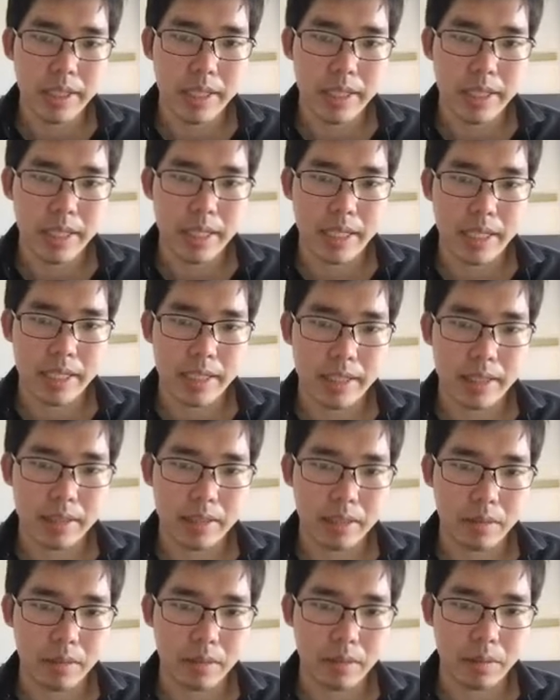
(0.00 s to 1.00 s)

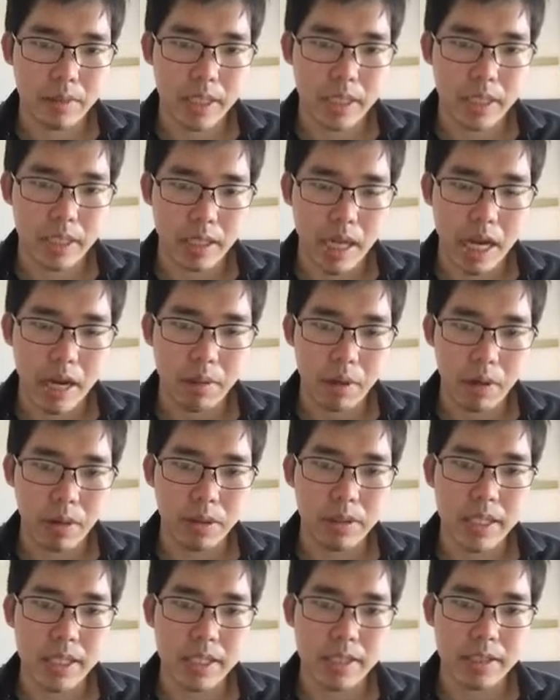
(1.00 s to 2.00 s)
And our
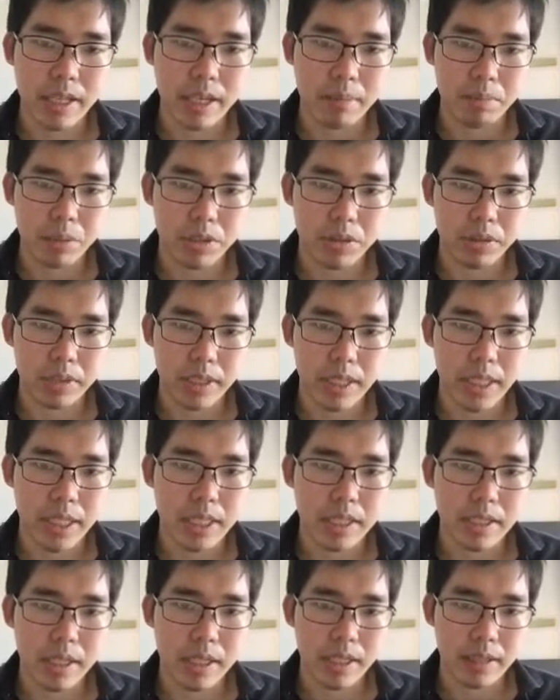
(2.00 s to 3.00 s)
only assumption
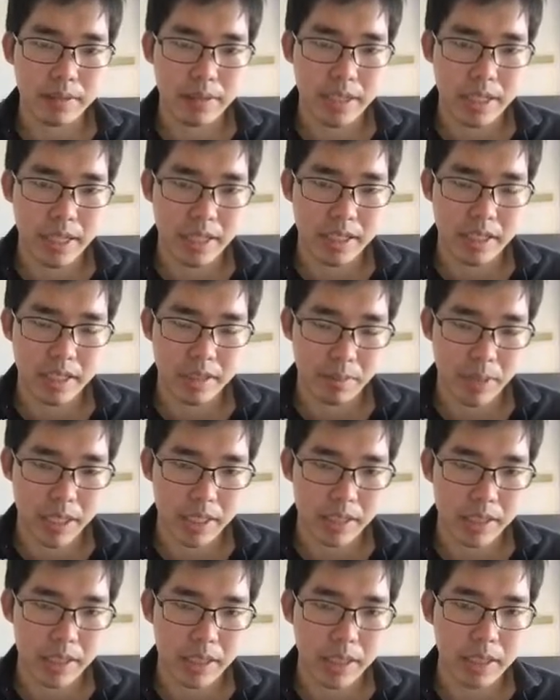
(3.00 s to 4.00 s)
is
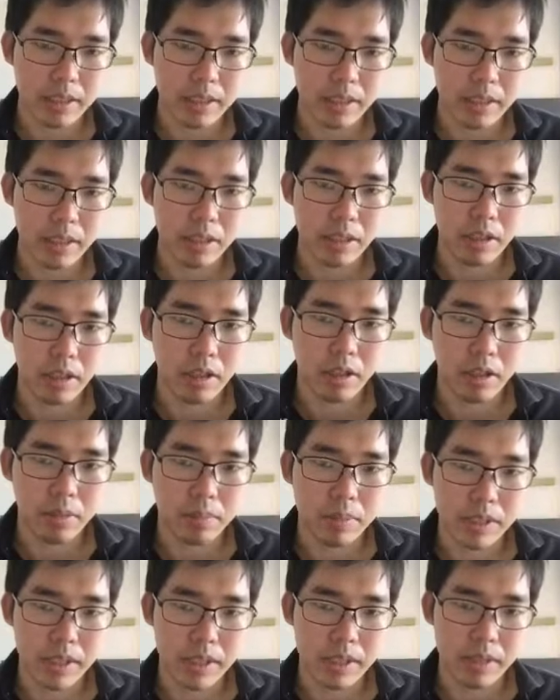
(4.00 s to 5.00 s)
realizability
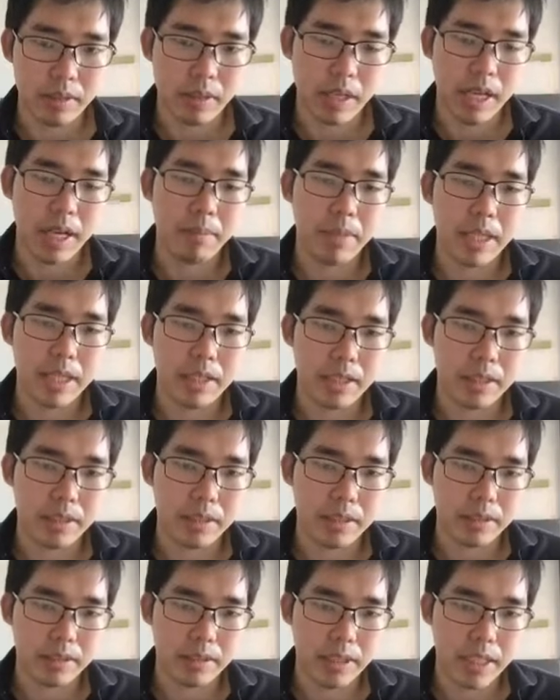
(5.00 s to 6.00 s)
of
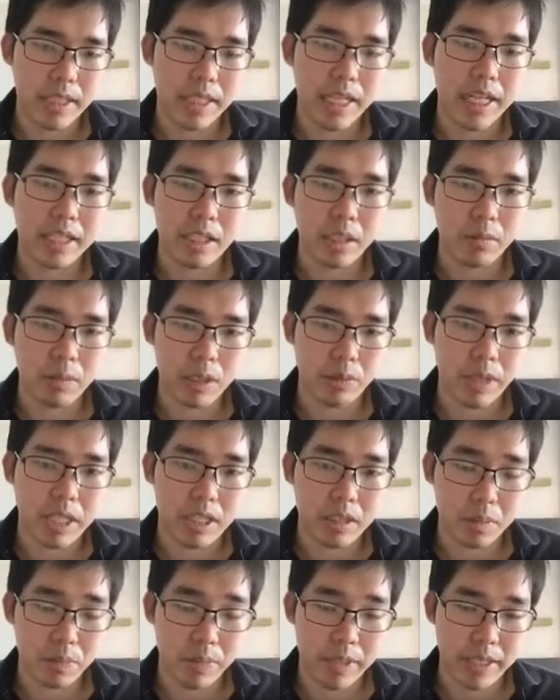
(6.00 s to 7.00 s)
in other
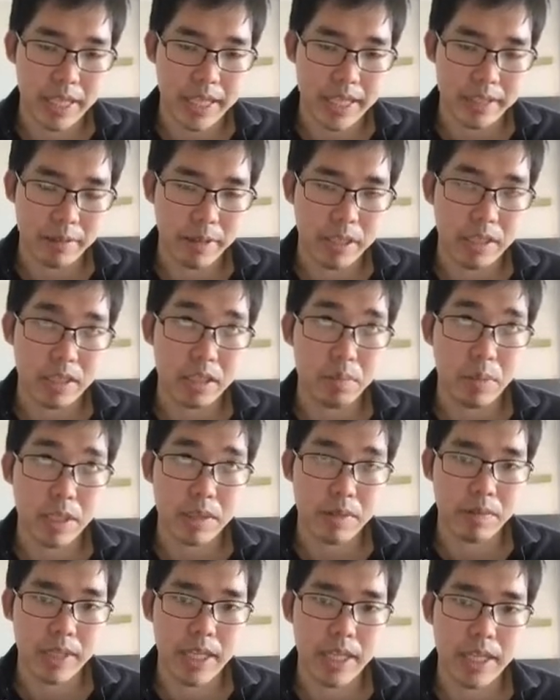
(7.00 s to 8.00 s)
words, the
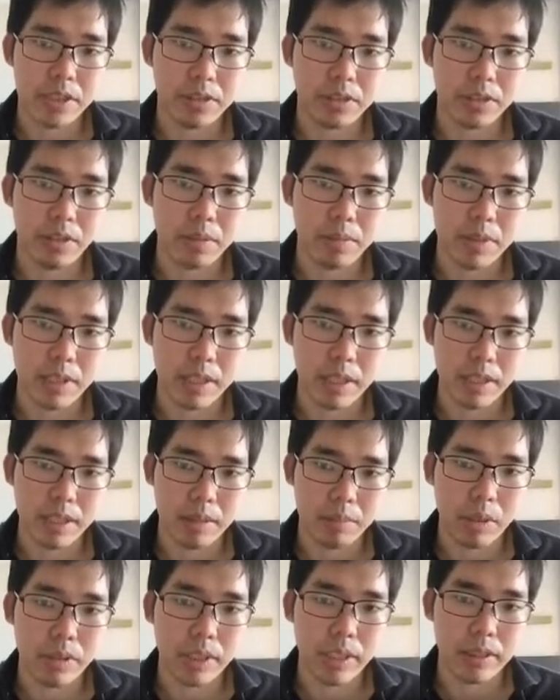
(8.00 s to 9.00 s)
specification of the
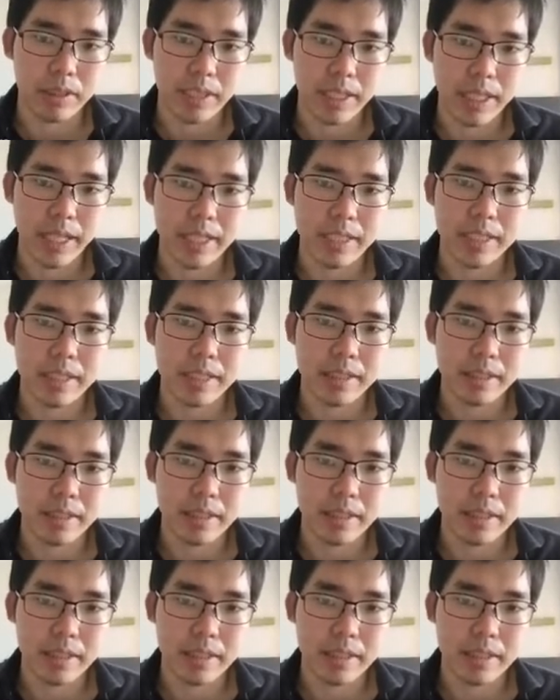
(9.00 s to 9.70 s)
model class.